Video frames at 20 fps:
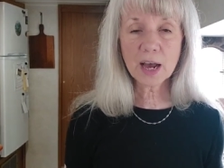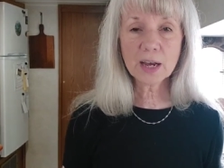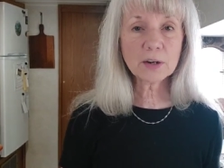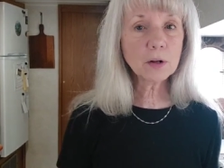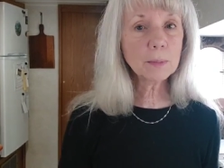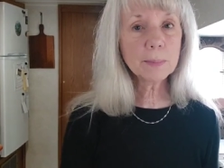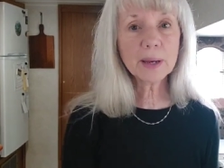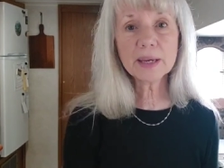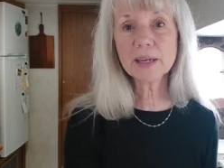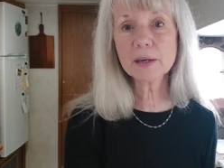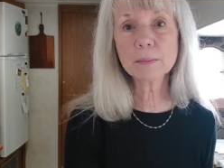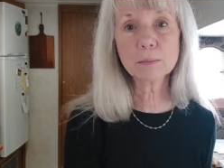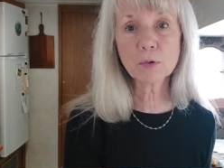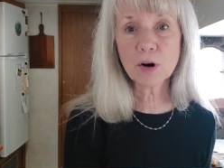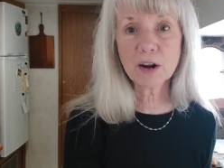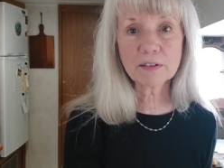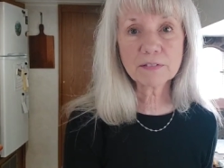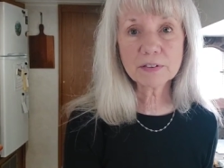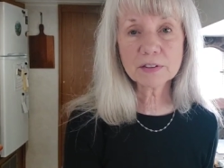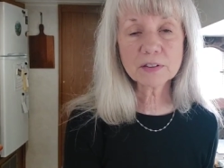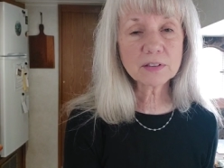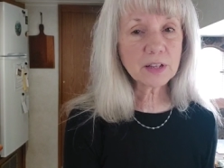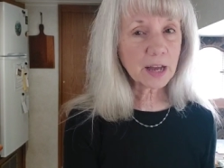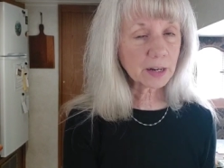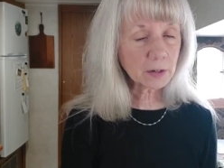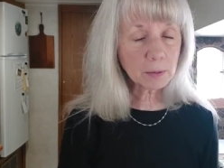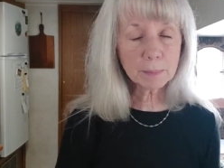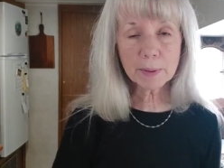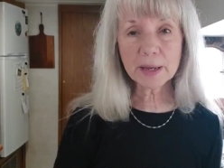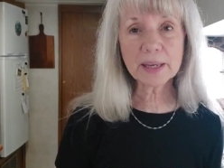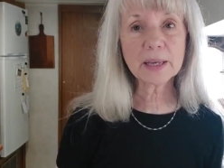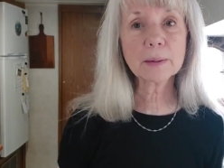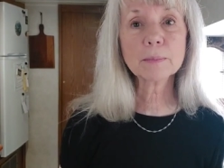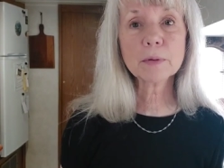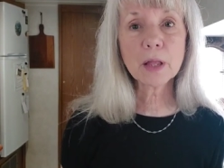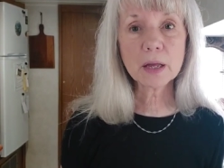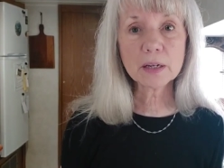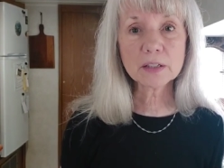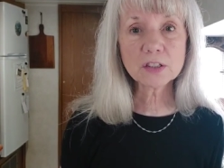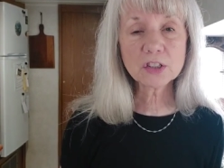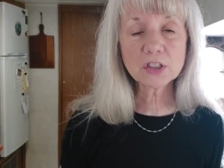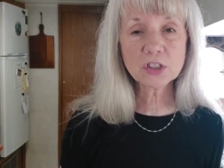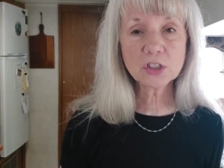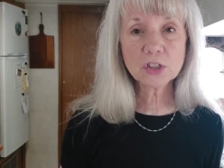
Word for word: I don't make him breakfast. I don't make him lunch.